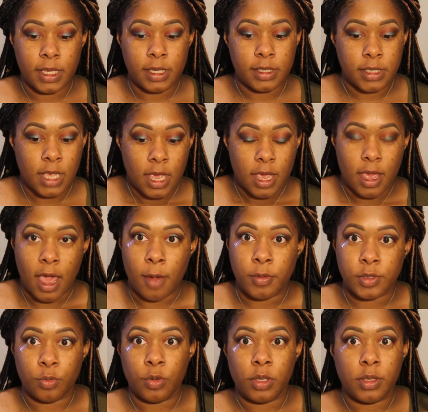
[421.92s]
this. I
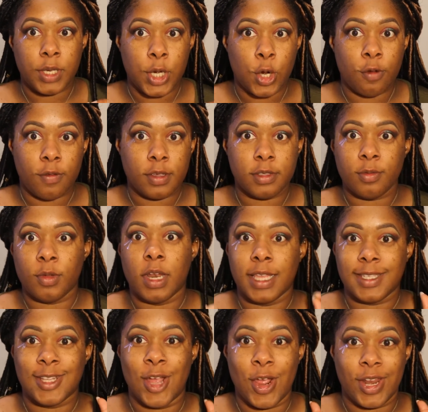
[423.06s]
was real nervous when I
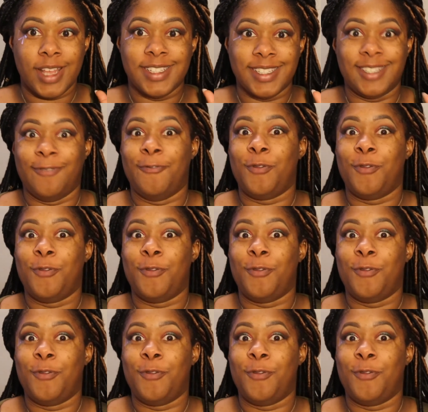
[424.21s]
started just